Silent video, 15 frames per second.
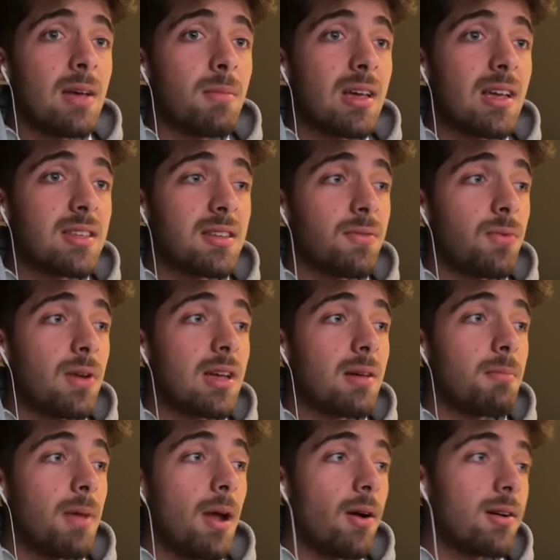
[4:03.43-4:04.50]
Because if we
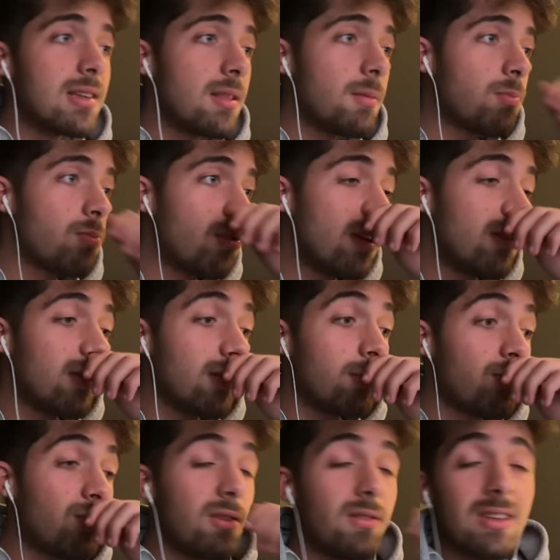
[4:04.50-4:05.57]
compare it to the
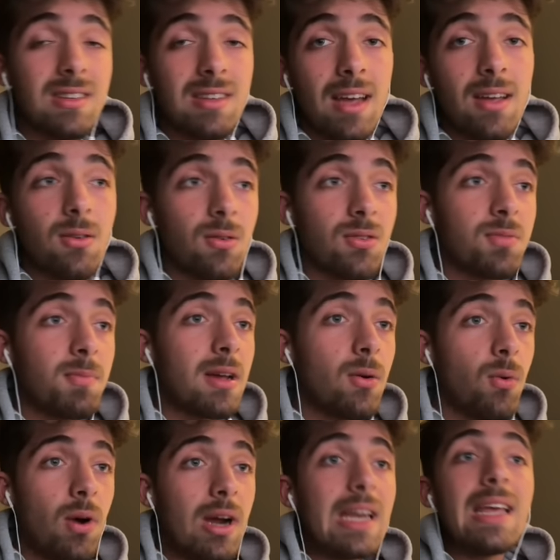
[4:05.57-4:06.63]
previous cycles,
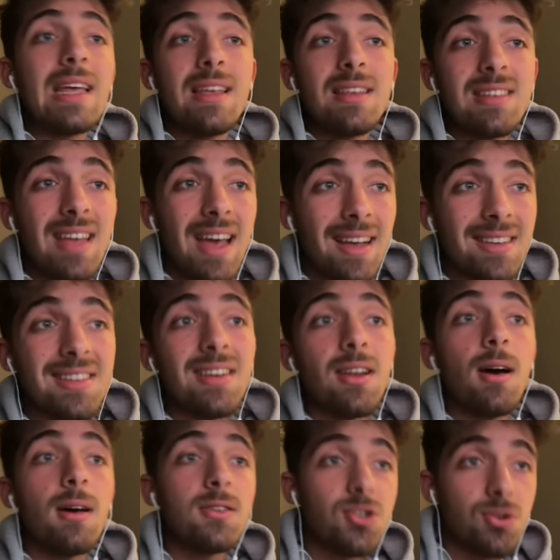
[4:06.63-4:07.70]
Bitcoin is, yes, in
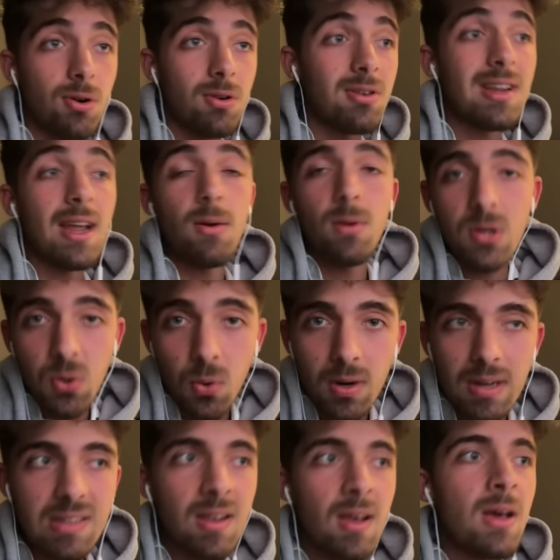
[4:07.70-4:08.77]
uncharted
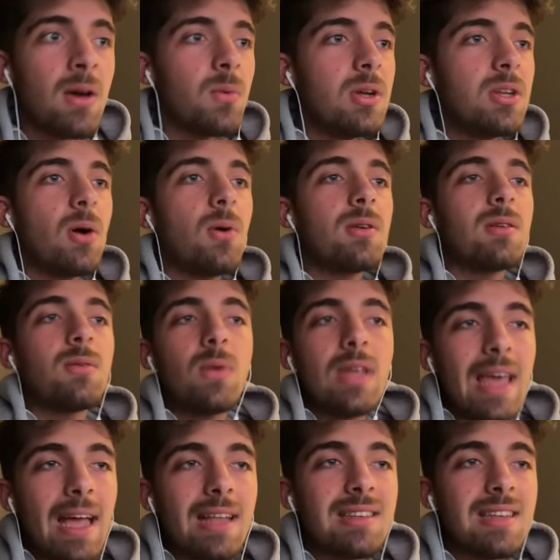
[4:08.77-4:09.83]
territories. We
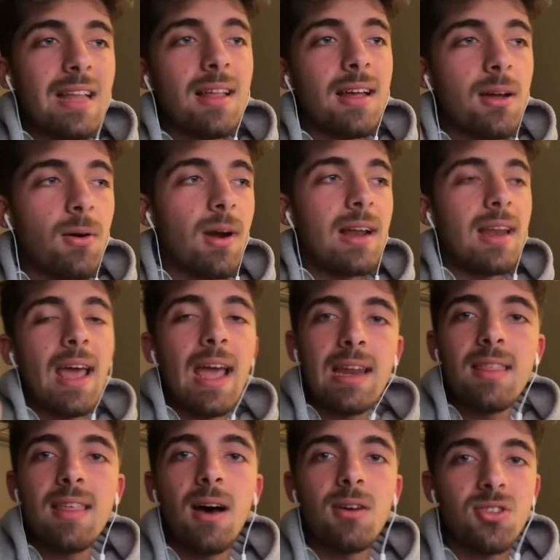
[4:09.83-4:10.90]
can't say like, all right,
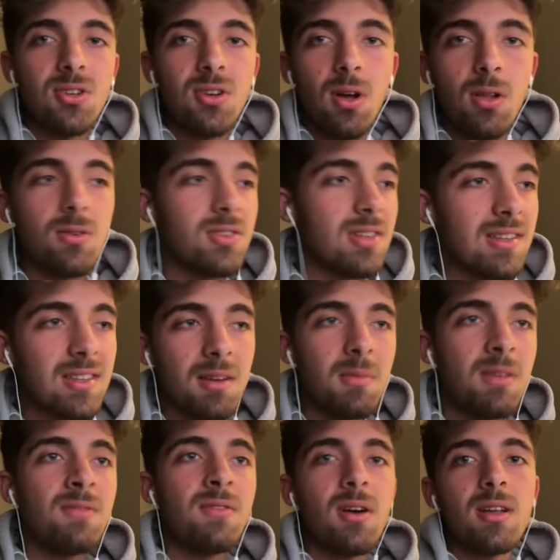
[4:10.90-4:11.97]
$80,000. That's going to
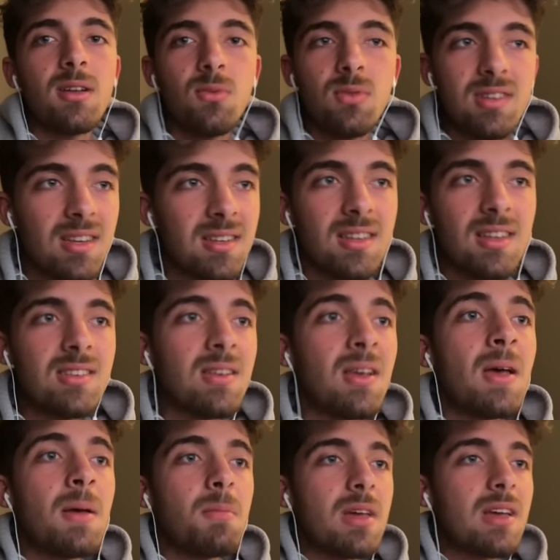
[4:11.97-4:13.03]
be very good resistance
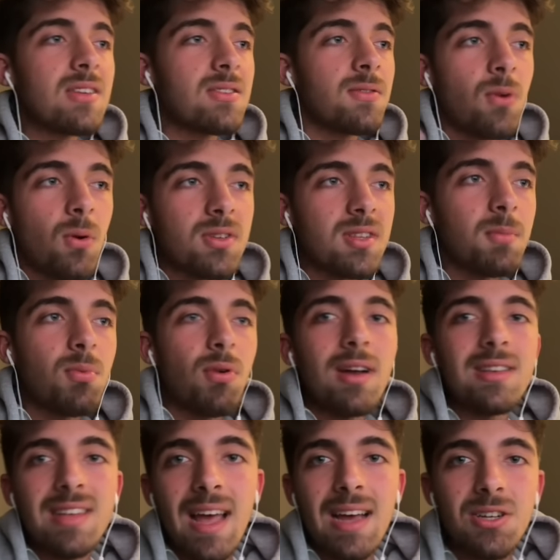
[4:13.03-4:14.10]
because, of course, the
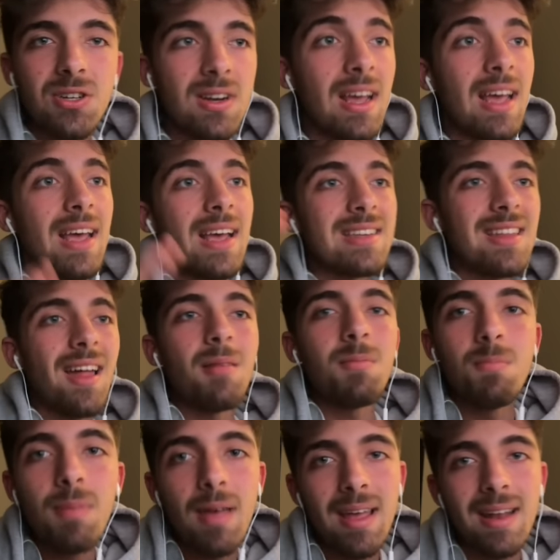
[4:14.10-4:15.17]
price action has
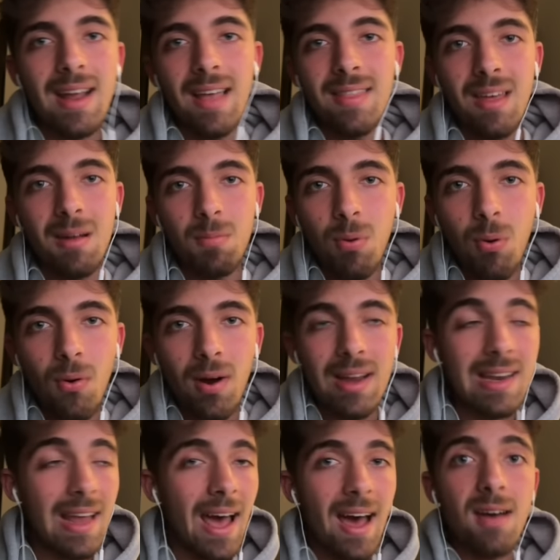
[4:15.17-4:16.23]
not been at that
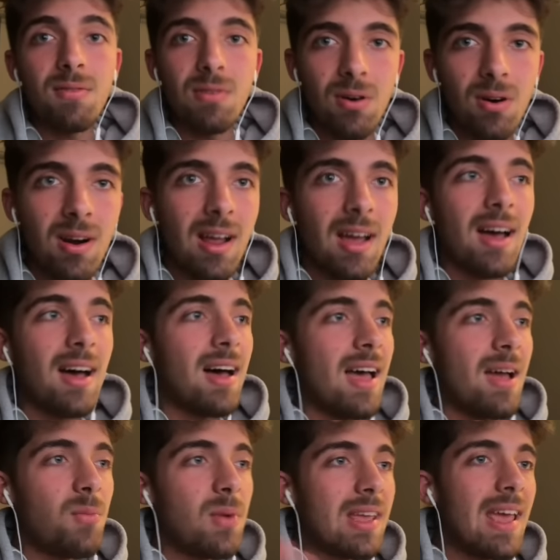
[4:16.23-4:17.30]
point ever,
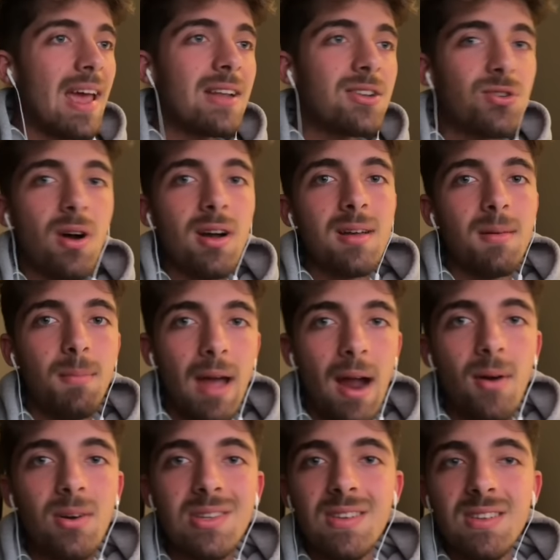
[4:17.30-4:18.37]
and we can't draw
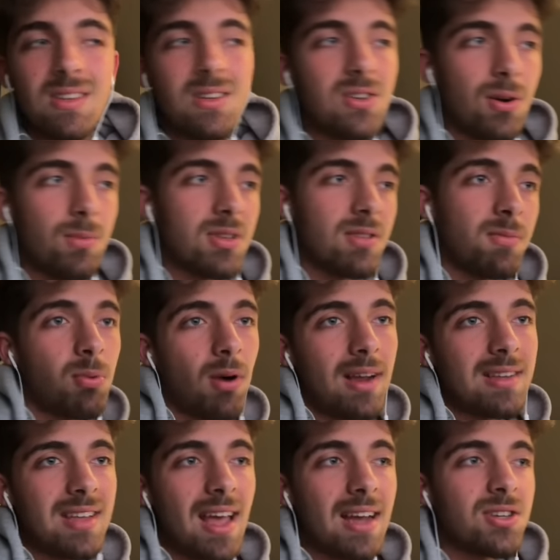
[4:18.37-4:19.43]
comparisons in terms of
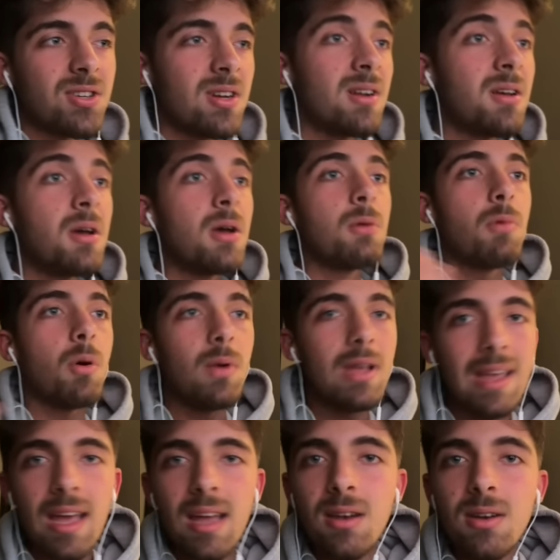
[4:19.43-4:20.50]
price action. What we
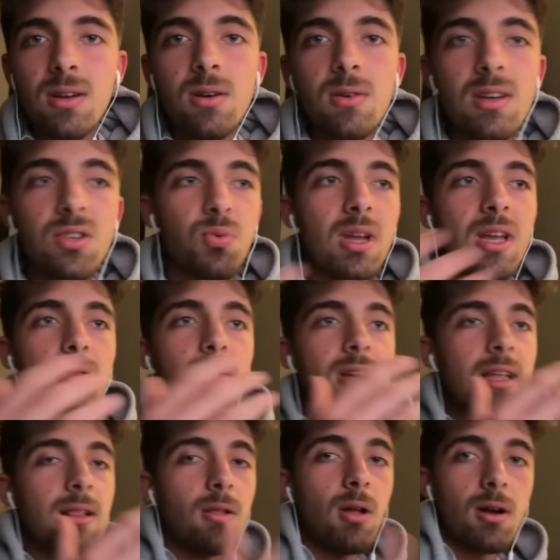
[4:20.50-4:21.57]
can do is we can look
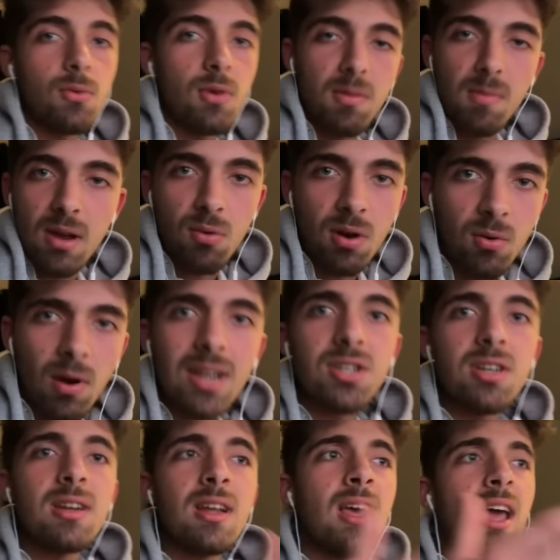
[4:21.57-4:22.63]
at logarithmic
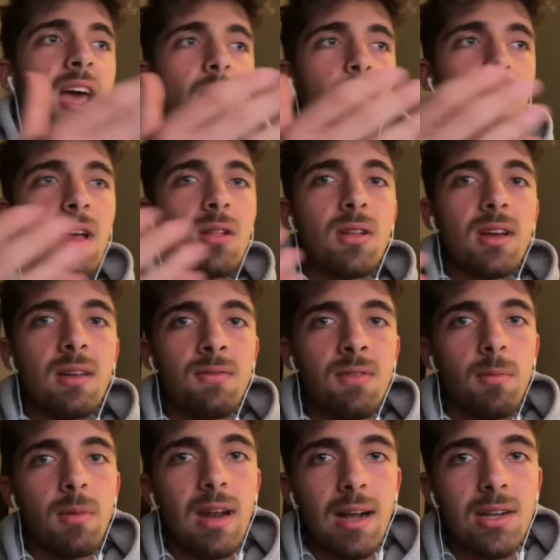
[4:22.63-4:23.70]
regression and we can look at
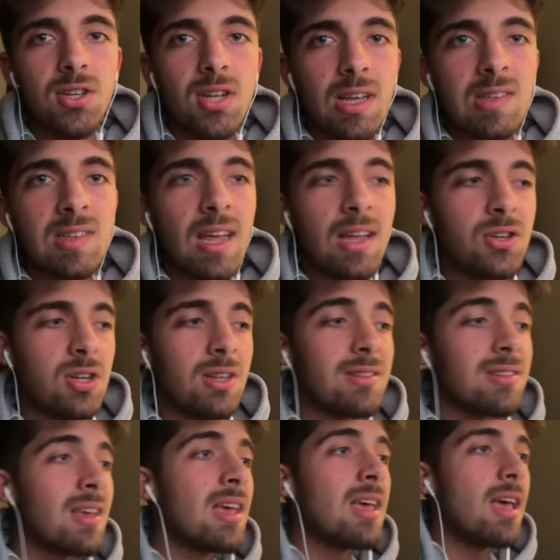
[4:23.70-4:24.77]
Fibonacci extensions.